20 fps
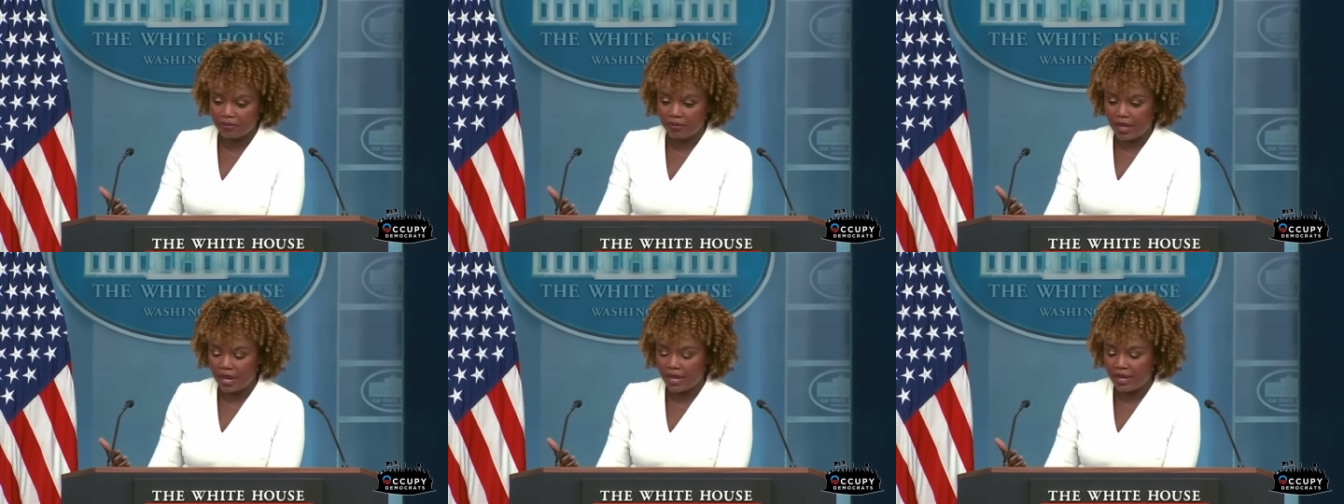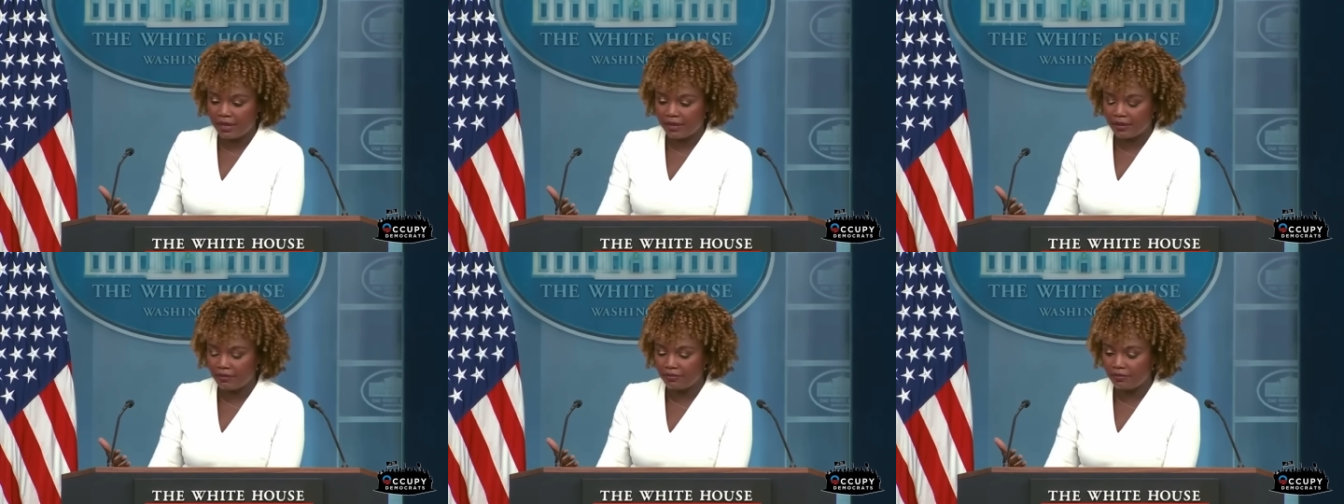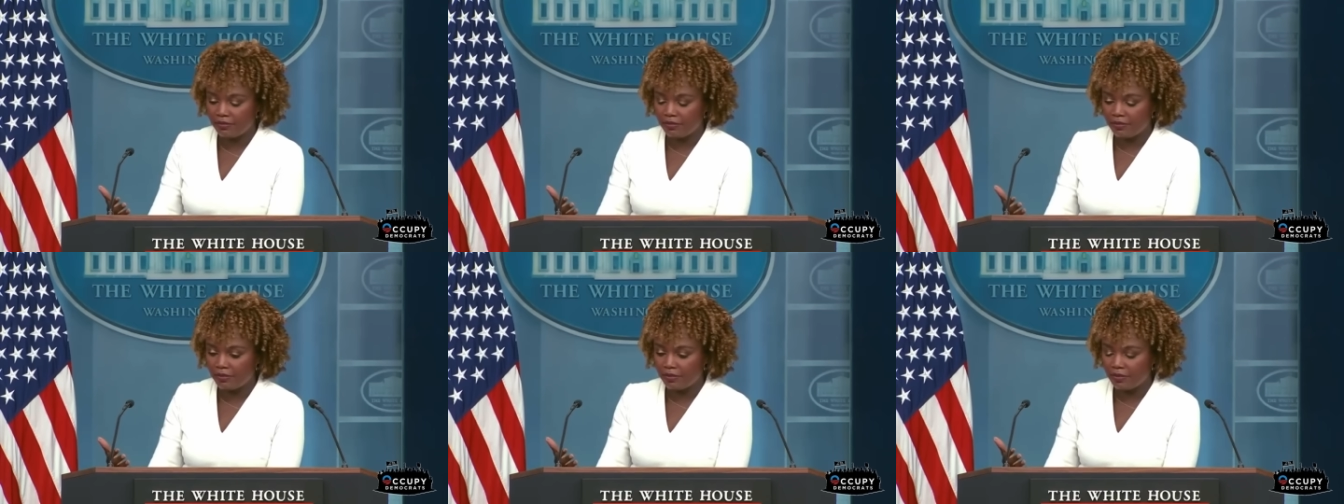I
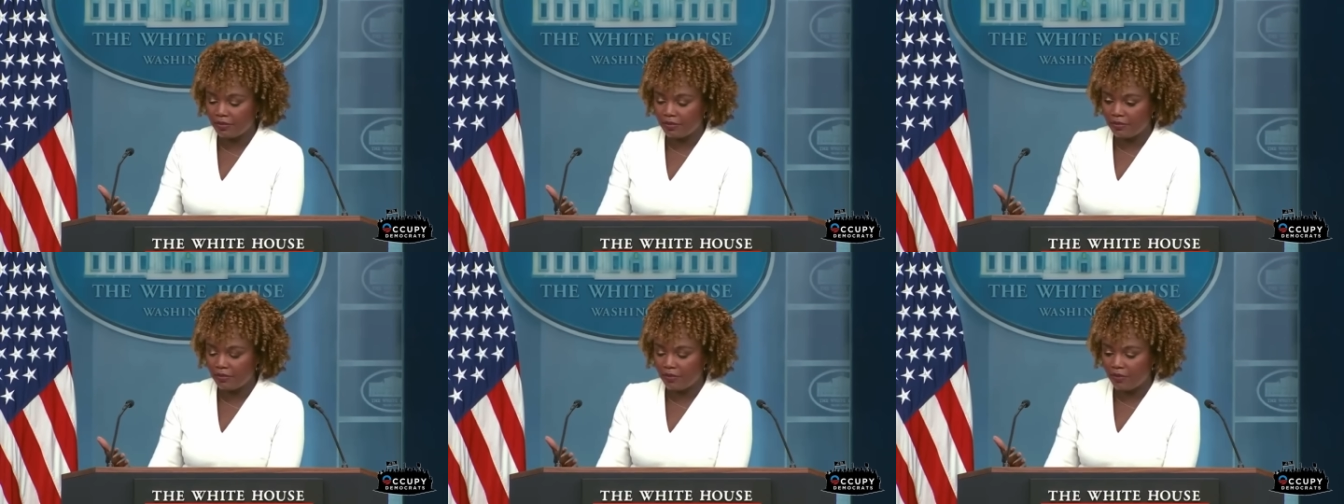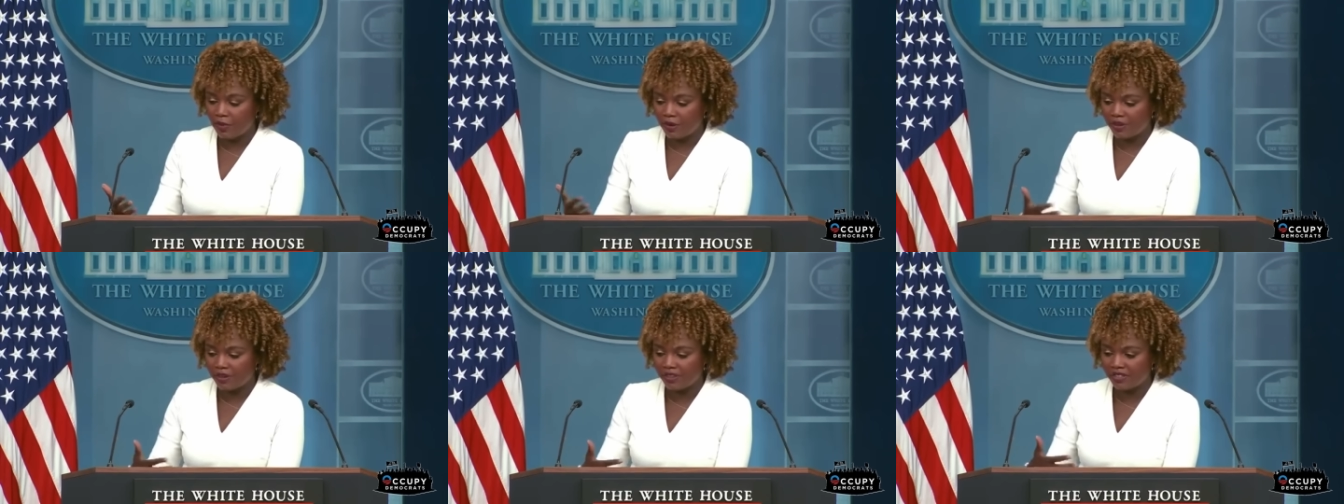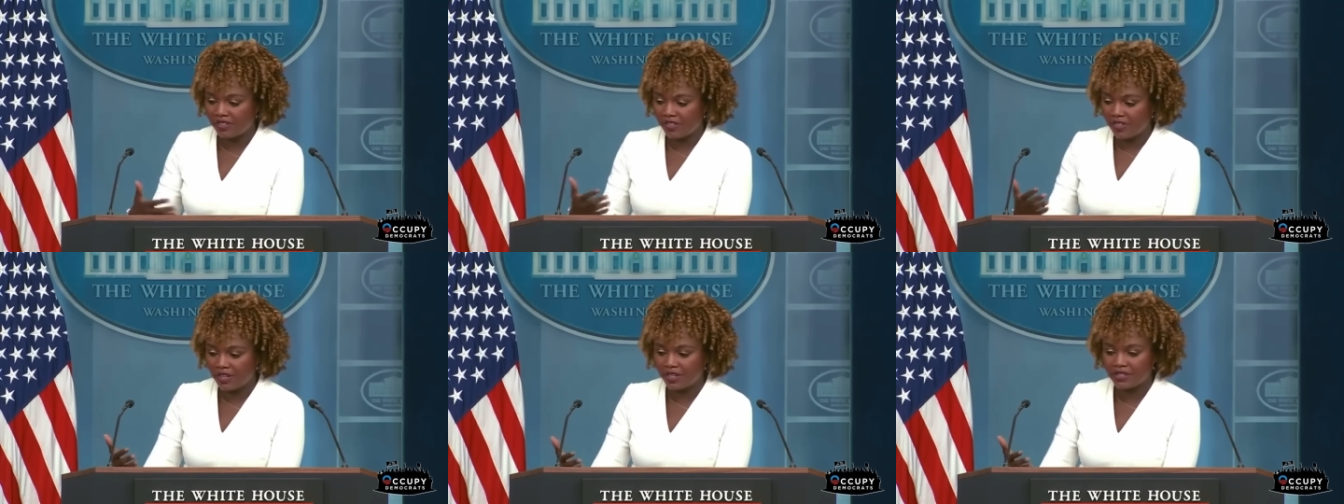one of
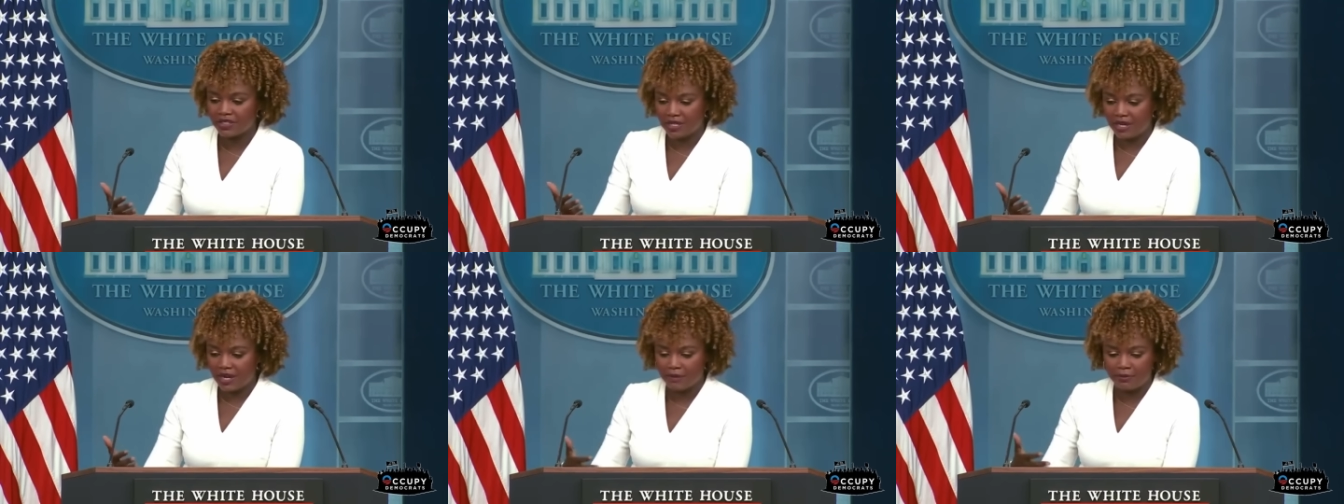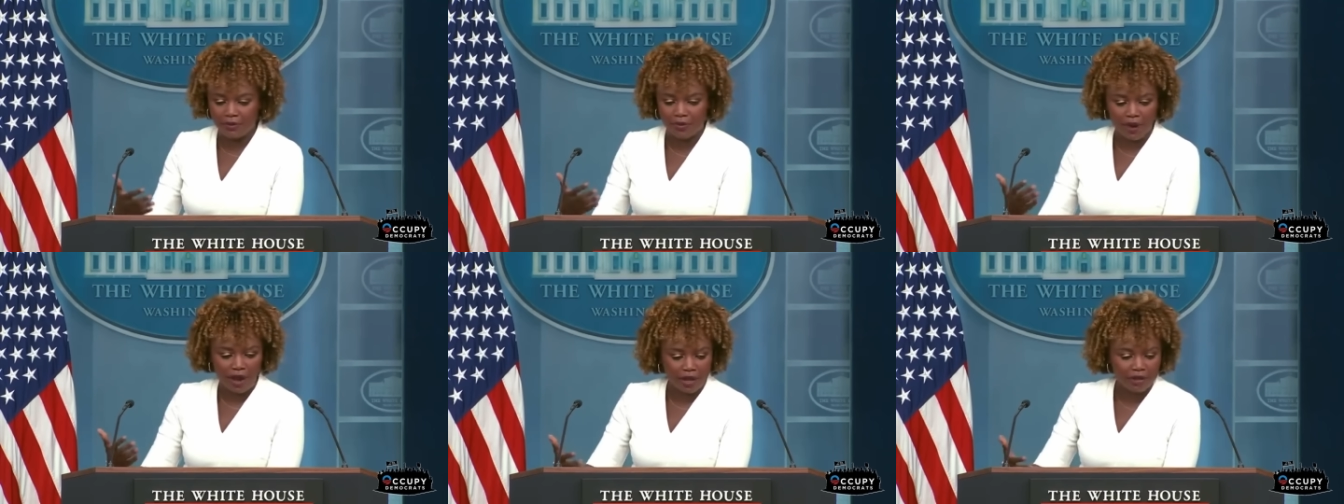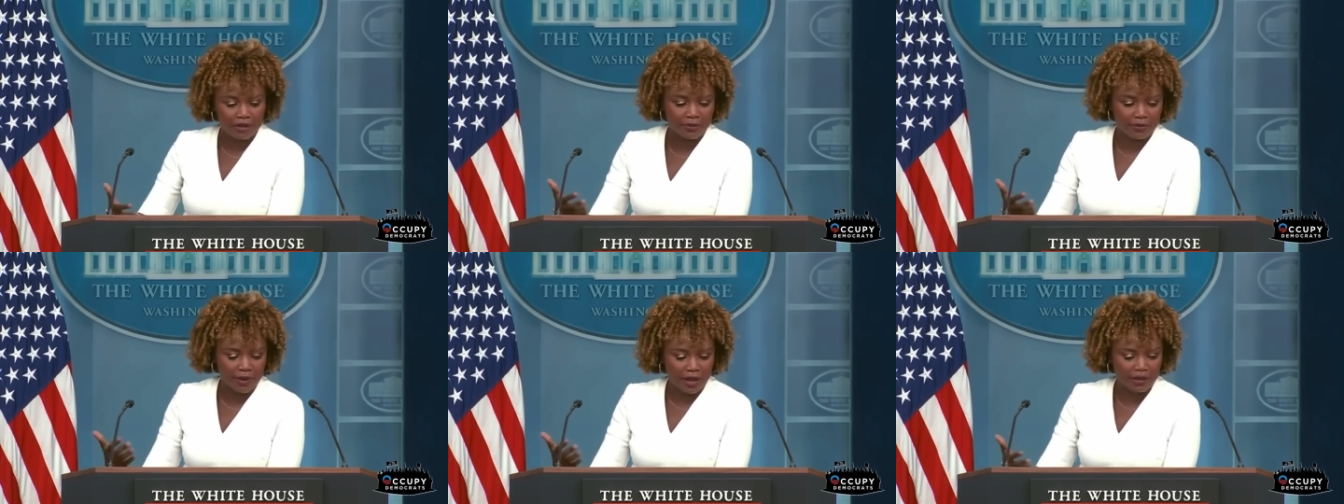the things that I'm
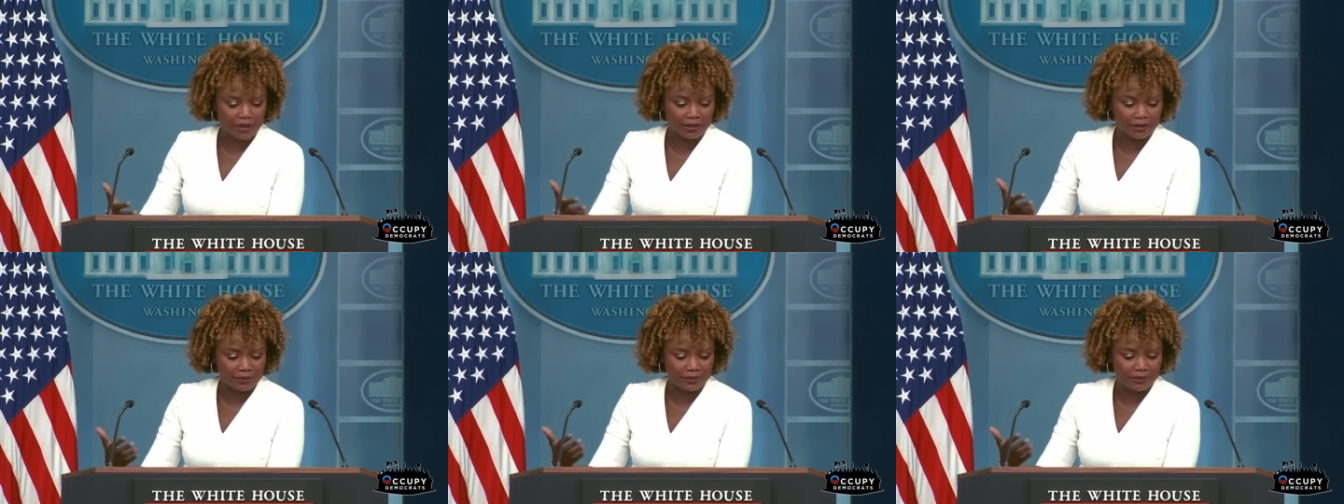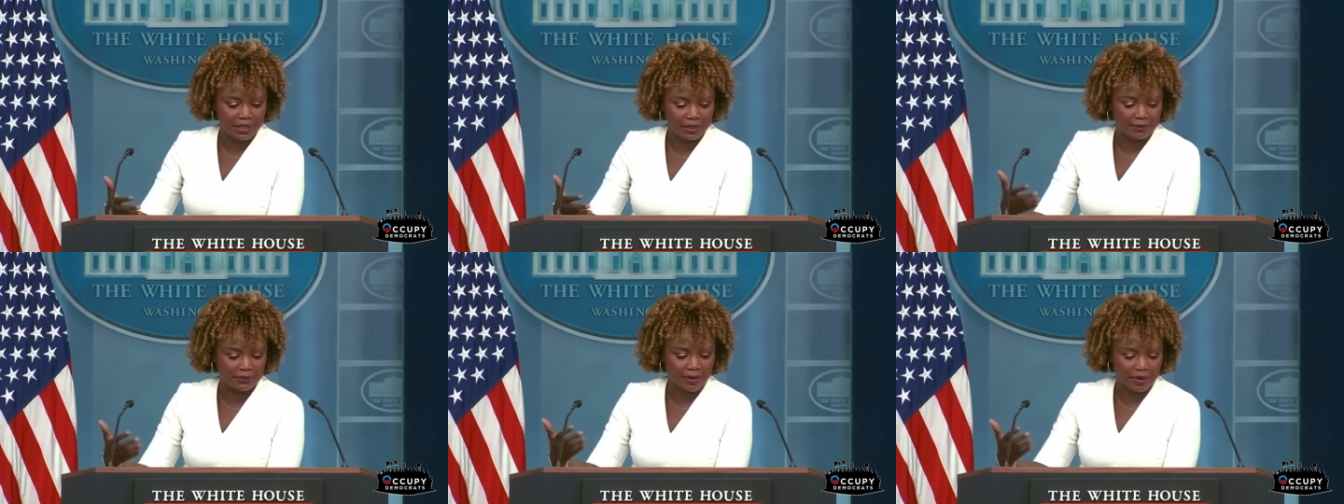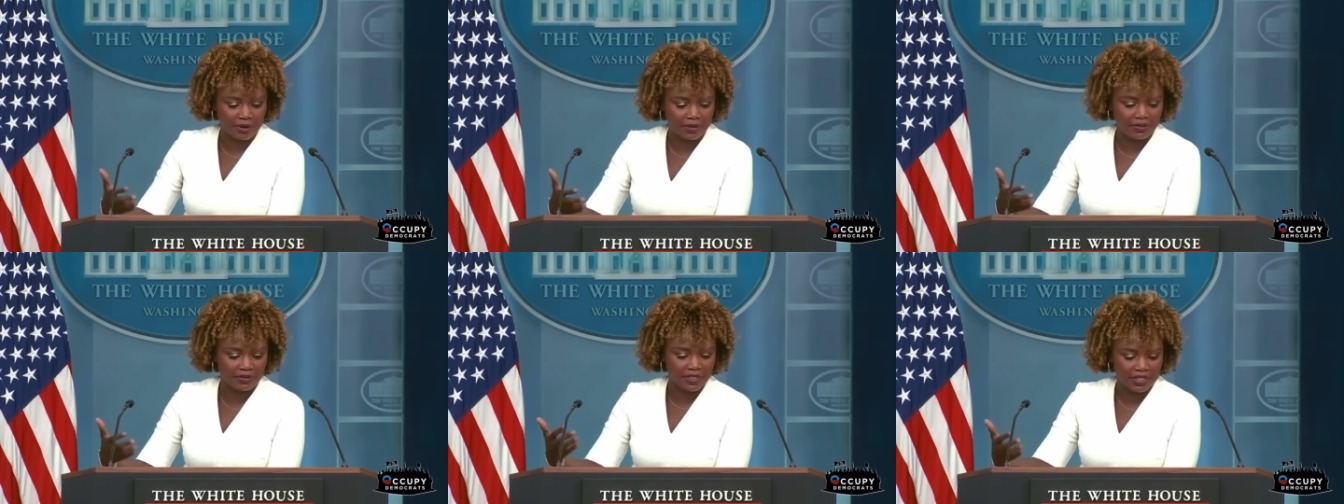proud about in being
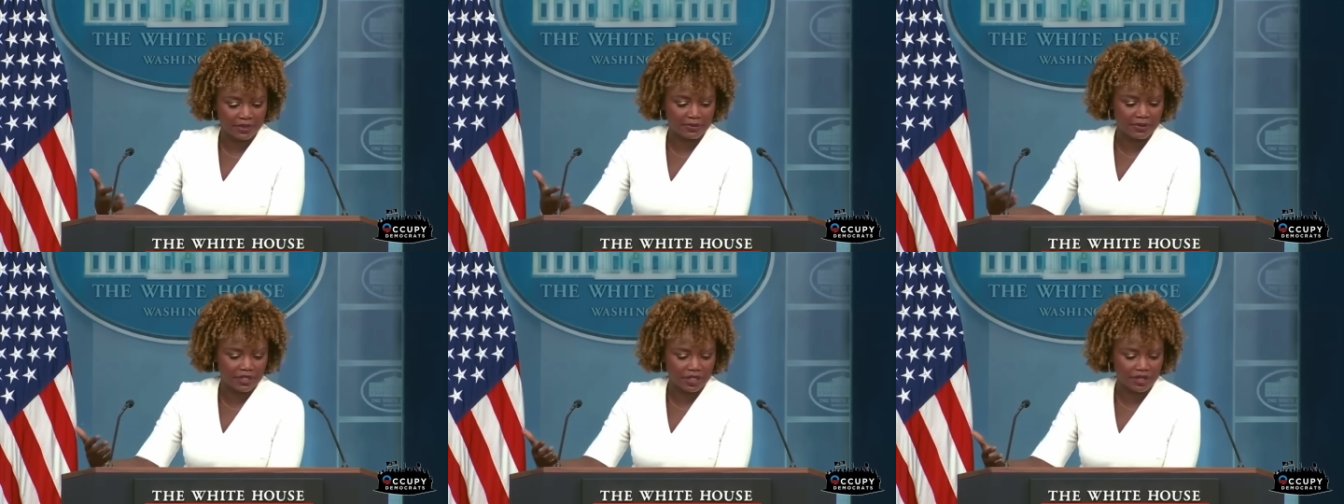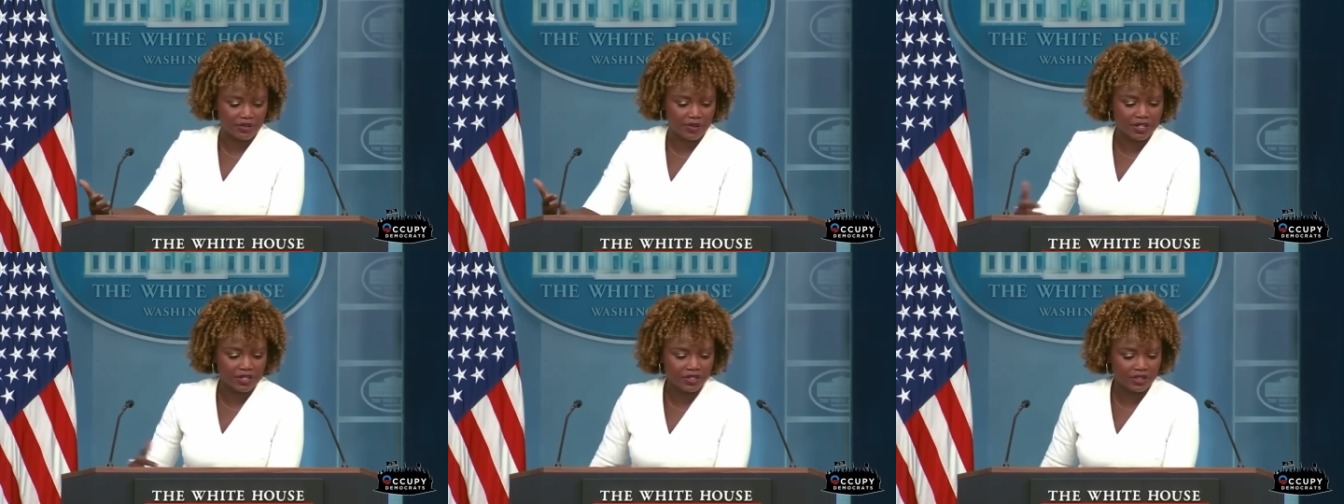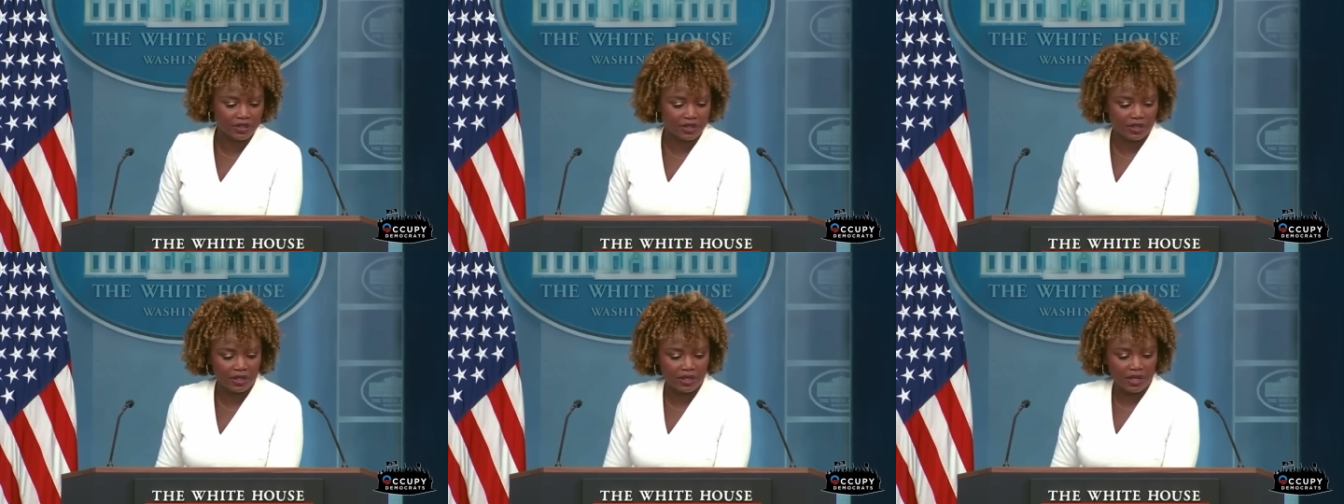part of this
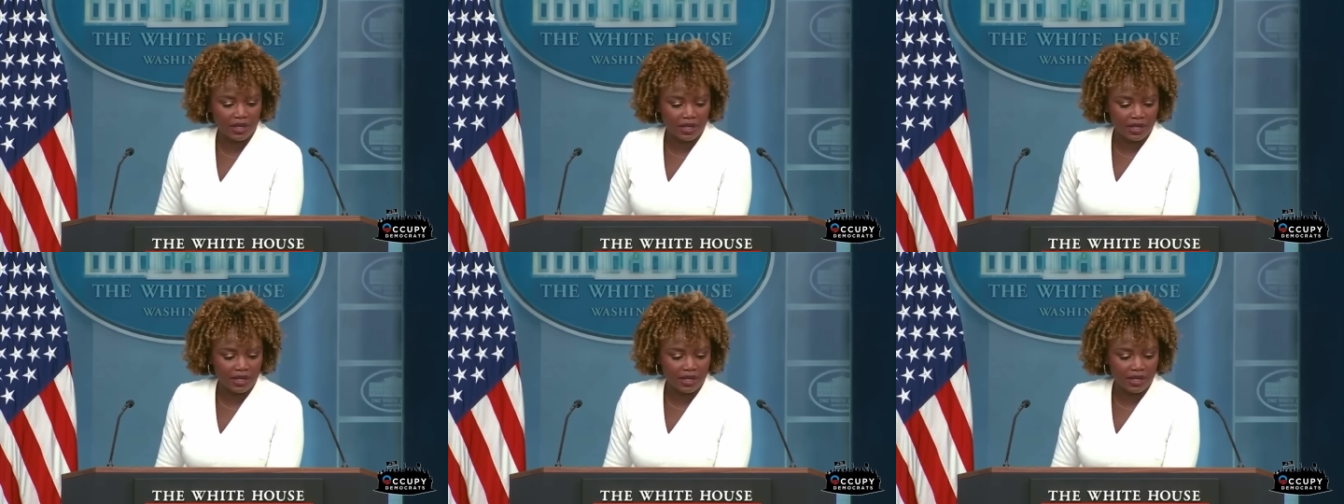administration